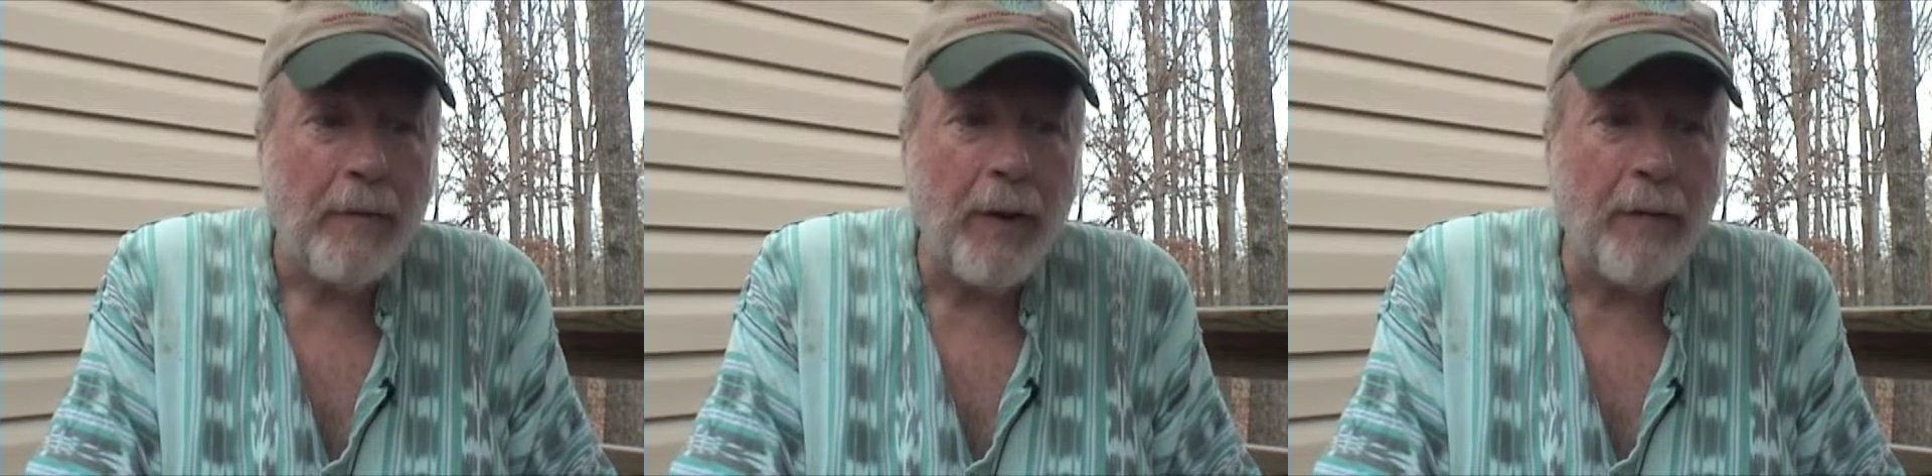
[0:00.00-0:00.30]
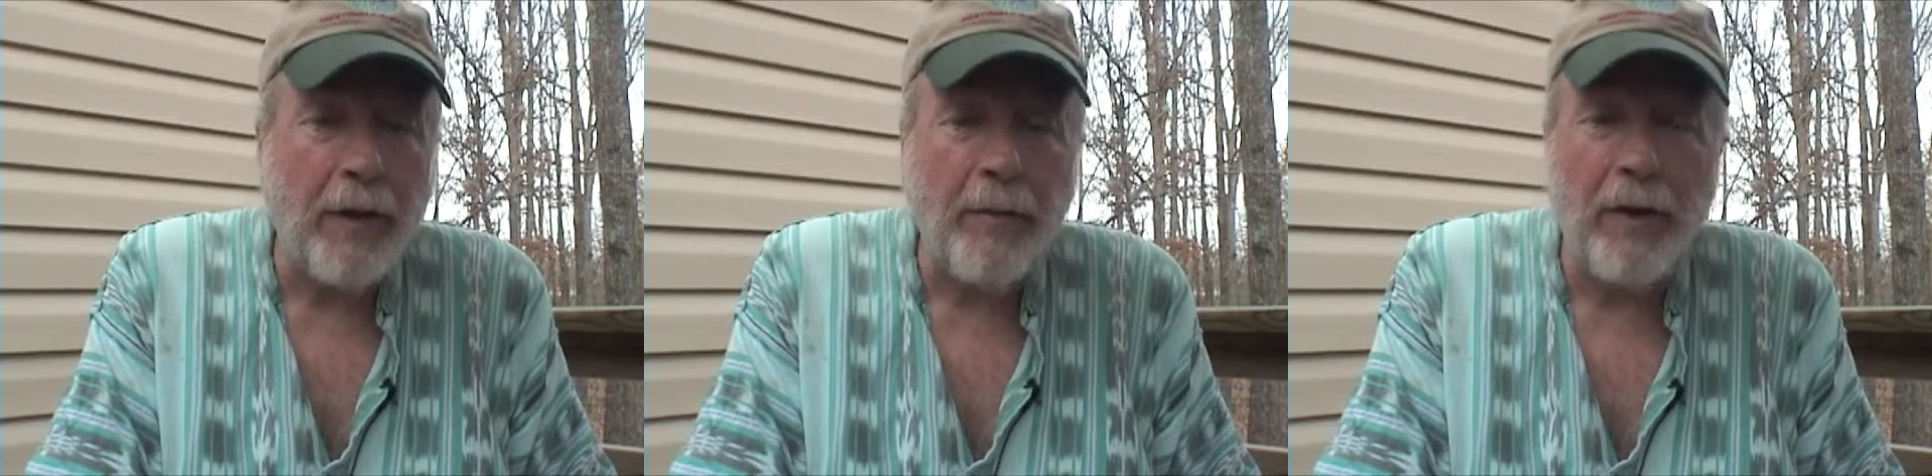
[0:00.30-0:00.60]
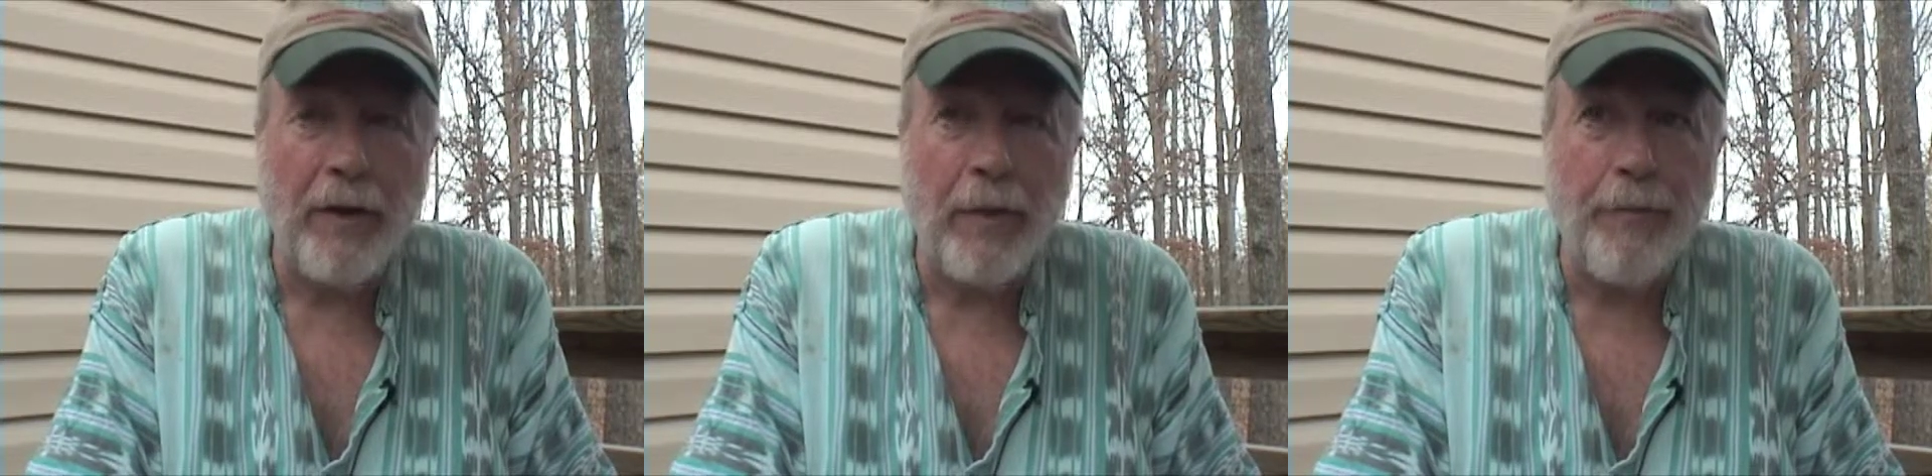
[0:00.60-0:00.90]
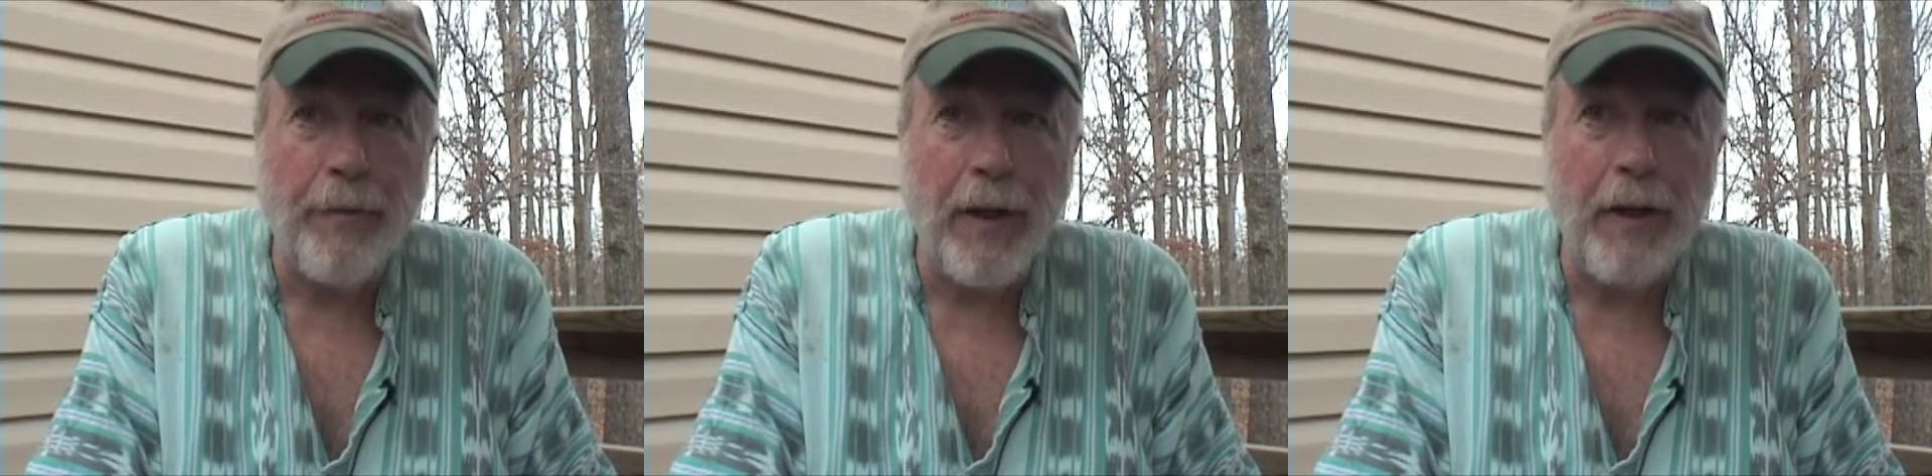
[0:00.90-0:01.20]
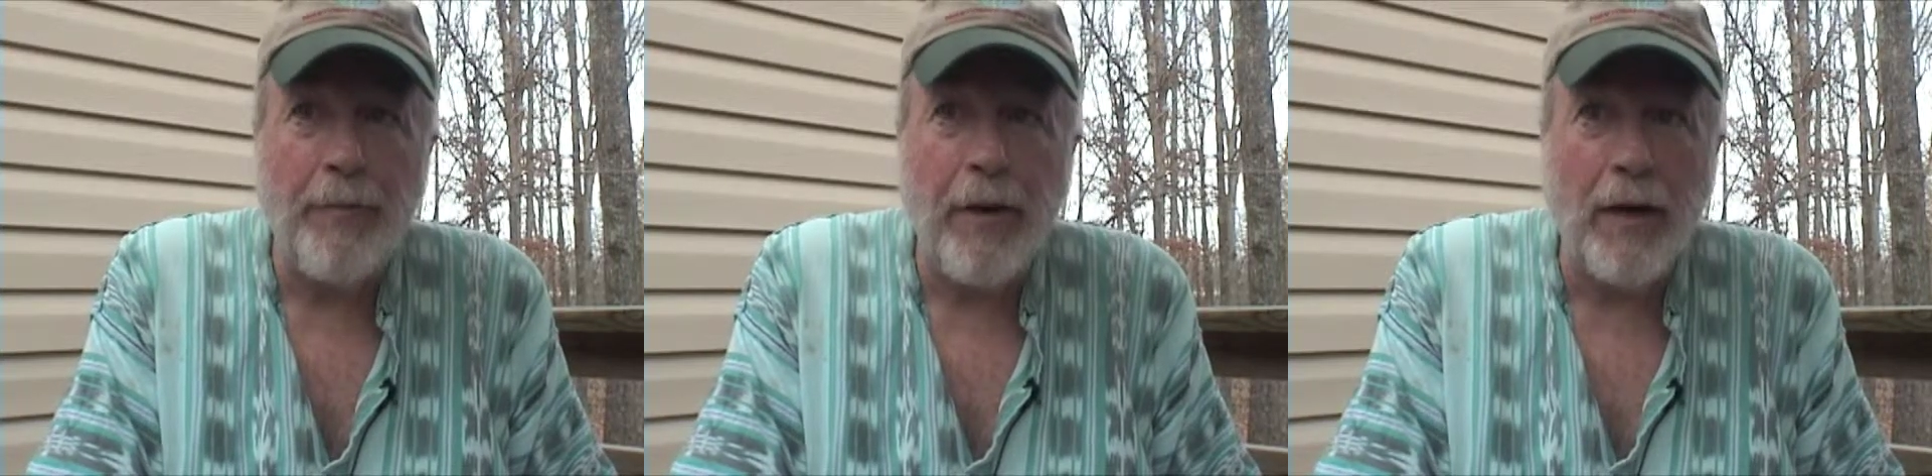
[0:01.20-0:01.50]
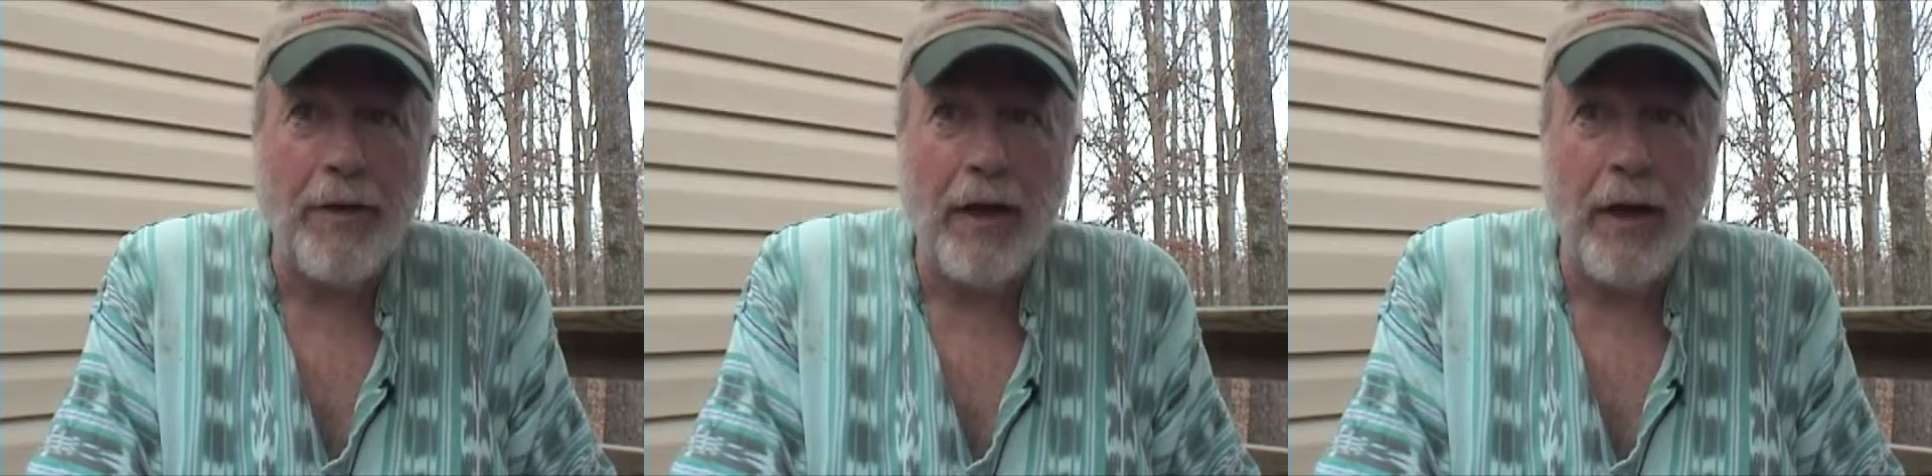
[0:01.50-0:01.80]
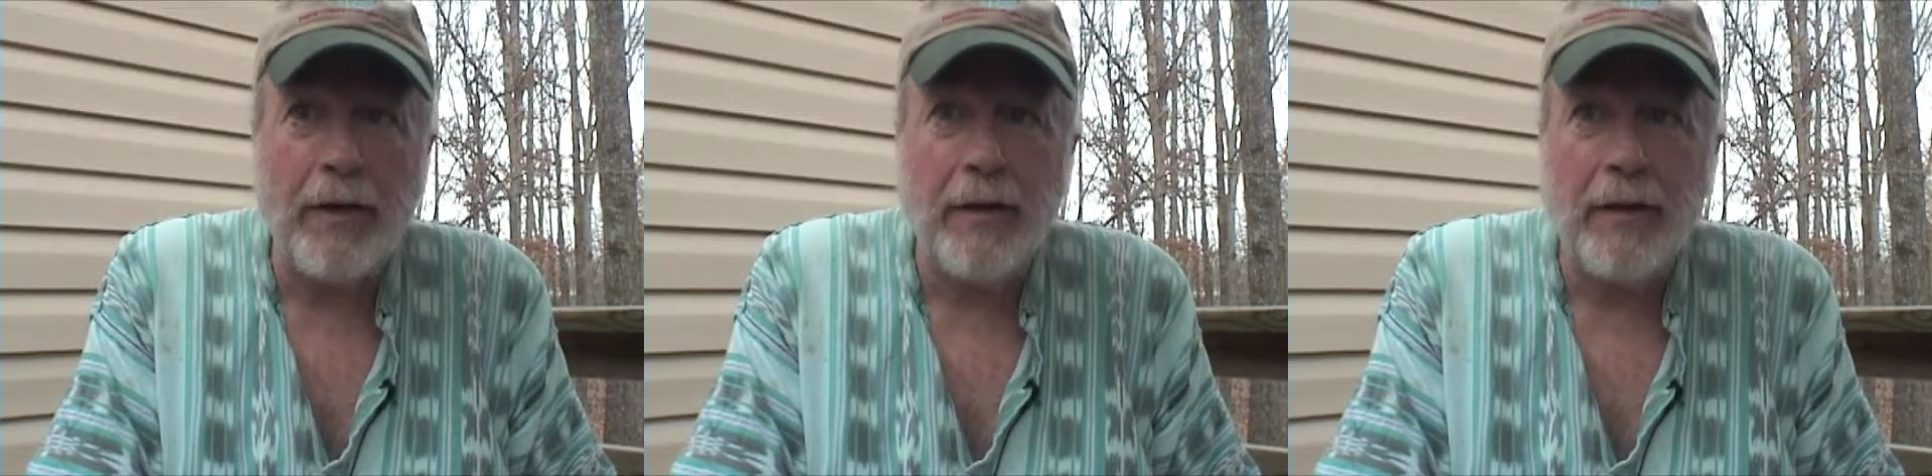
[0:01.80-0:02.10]
We want to work on a plenty
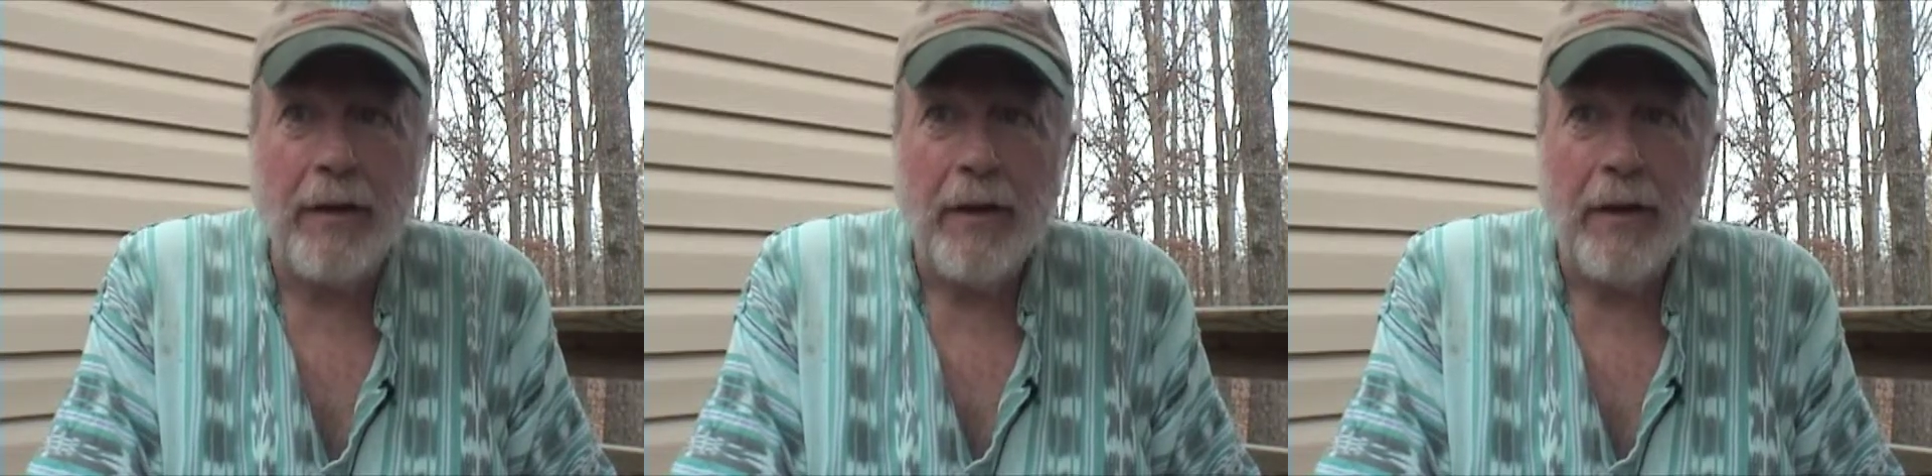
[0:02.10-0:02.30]
project